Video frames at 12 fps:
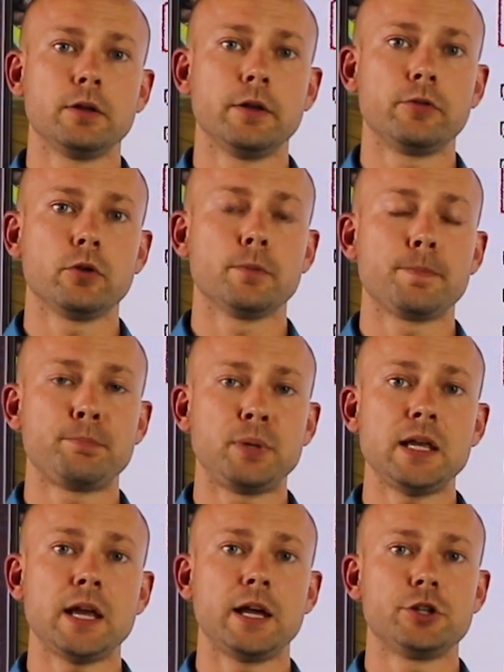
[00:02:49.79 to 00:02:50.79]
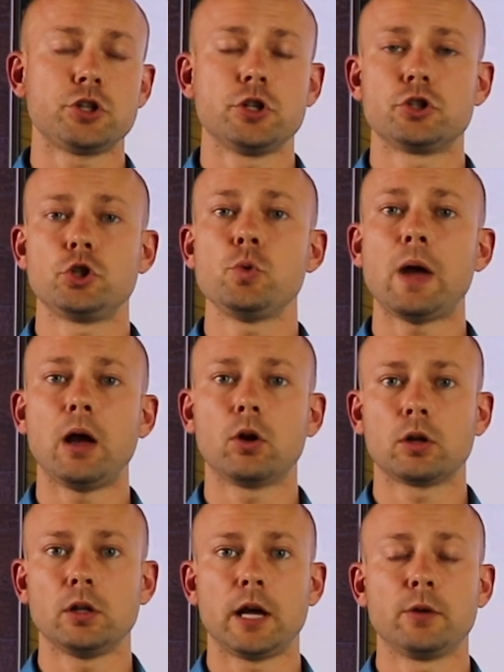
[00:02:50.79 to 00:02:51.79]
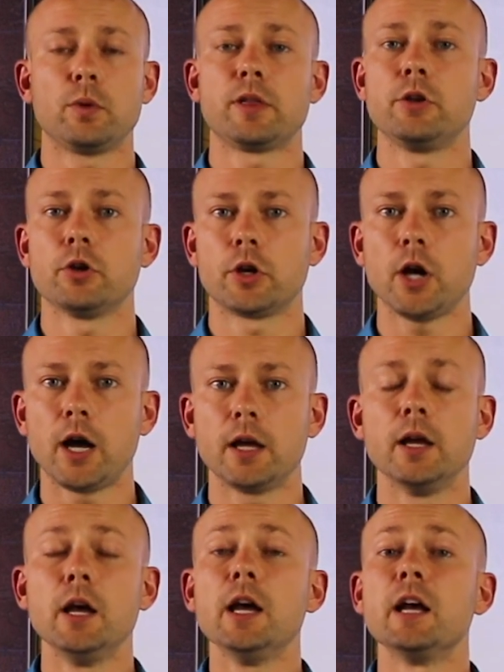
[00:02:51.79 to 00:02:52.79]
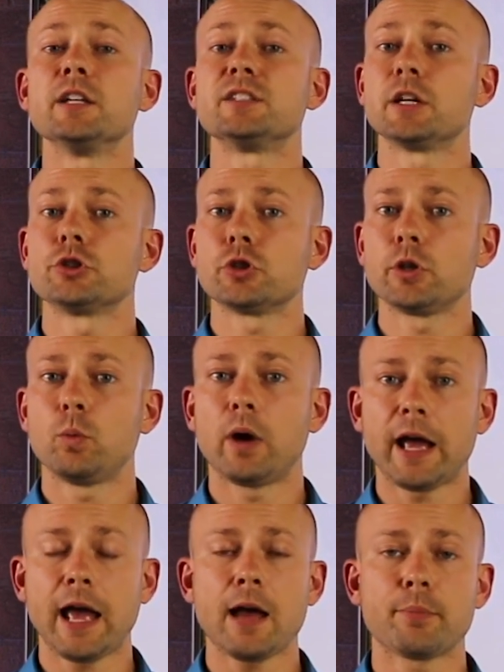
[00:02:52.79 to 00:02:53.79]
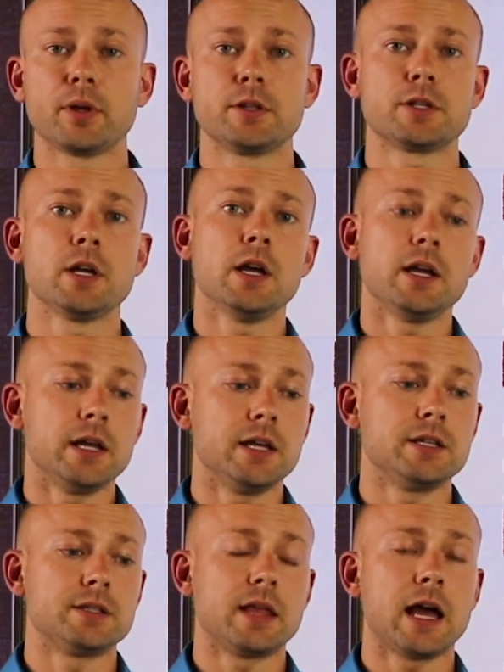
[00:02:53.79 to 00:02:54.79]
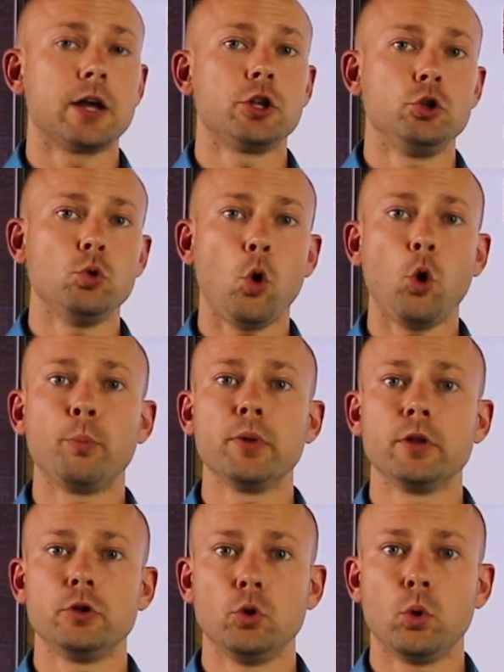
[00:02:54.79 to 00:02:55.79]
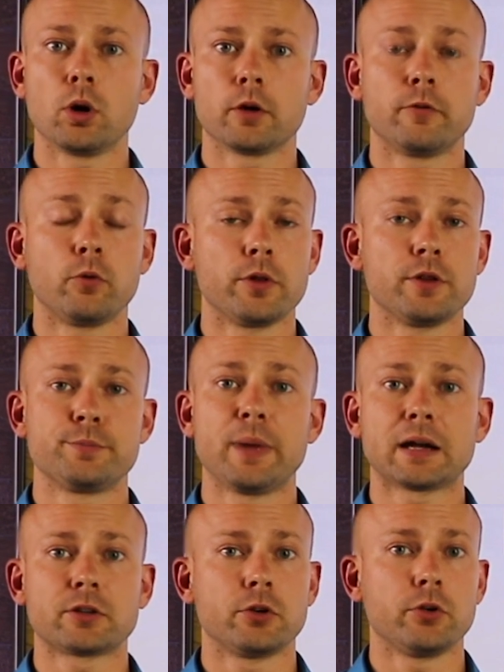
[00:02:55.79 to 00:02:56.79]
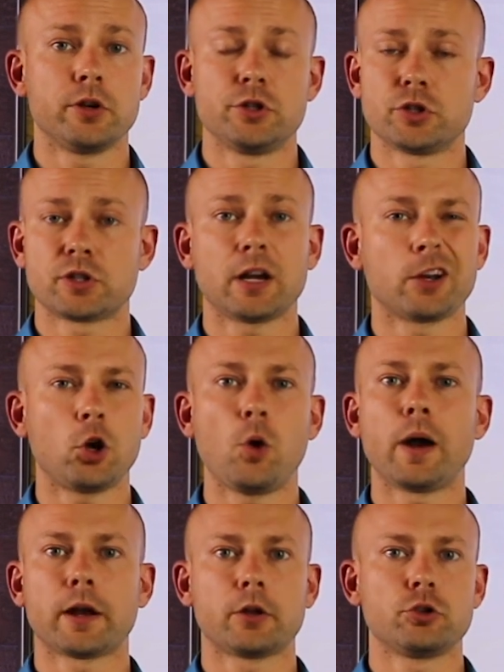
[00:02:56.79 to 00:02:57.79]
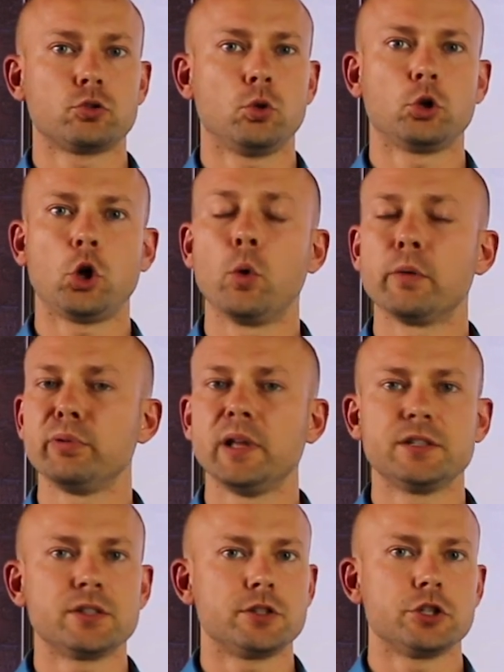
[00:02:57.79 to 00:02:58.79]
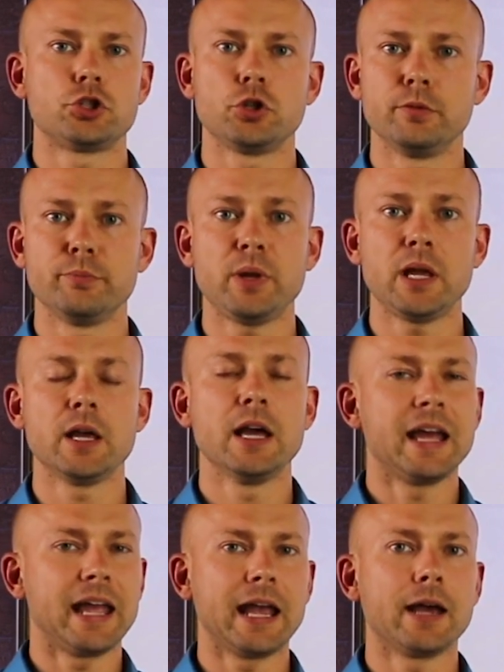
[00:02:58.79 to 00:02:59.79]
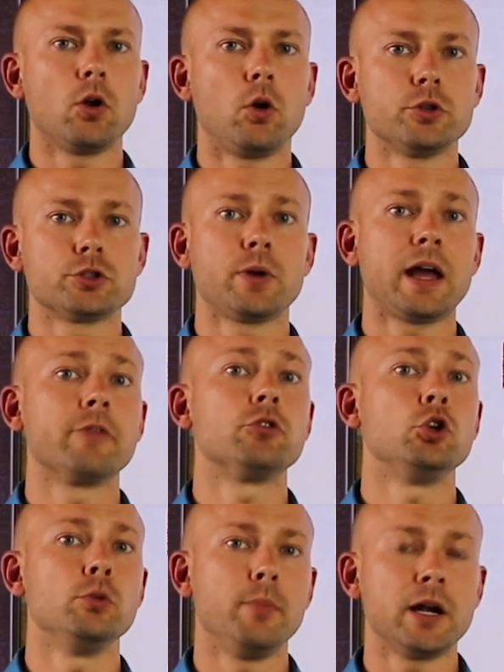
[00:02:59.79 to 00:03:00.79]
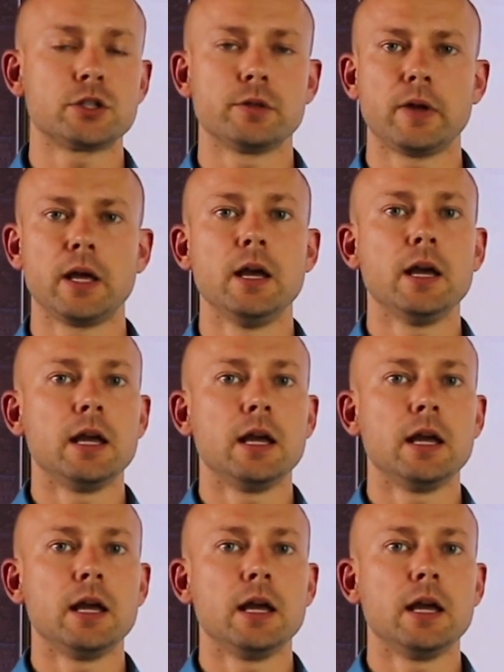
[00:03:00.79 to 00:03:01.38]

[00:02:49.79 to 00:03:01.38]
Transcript: if your pH is too alkaline within your gut, essentially what happens is that you open the door for this bacteria to just kind of go out of control, go in places it shouldn't be, and also have too much of it,